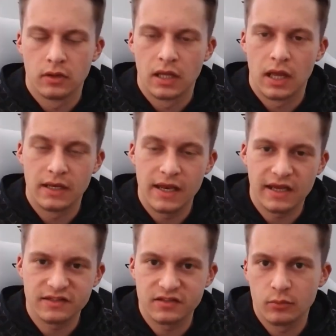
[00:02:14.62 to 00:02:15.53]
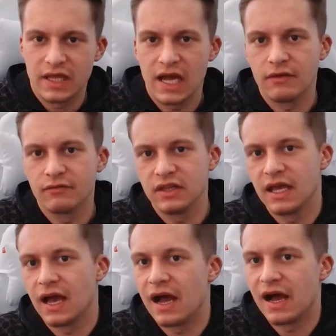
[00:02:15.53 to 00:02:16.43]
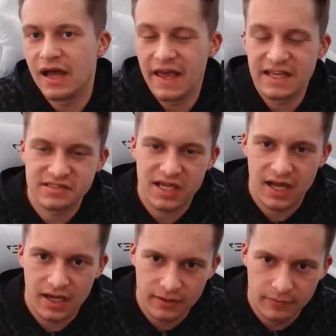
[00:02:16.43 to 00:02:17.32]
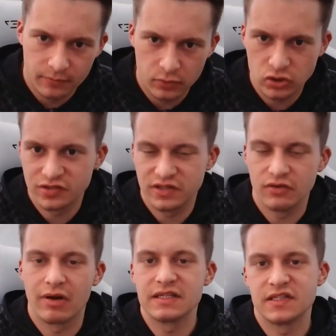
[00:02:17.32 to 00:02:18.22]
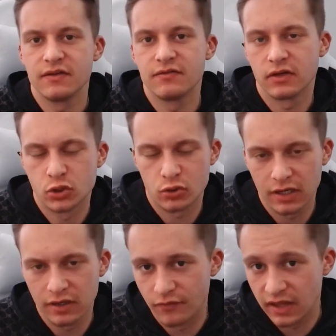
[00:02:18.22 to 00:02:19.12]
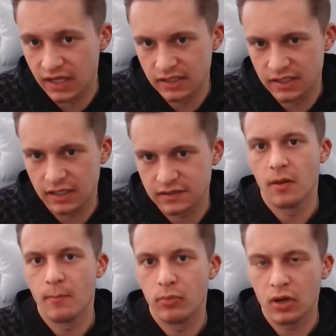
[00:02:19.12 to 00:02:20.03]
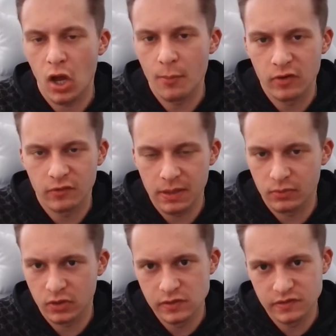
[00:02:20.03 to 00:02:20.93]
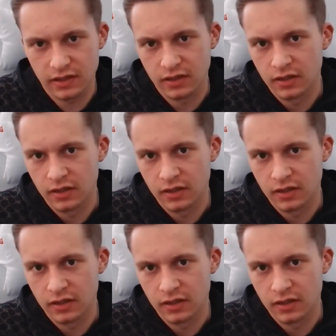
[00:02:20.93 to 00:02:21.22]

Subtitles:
And next, we have the RSI, which is the Relative Strength Index, but not how most people use it.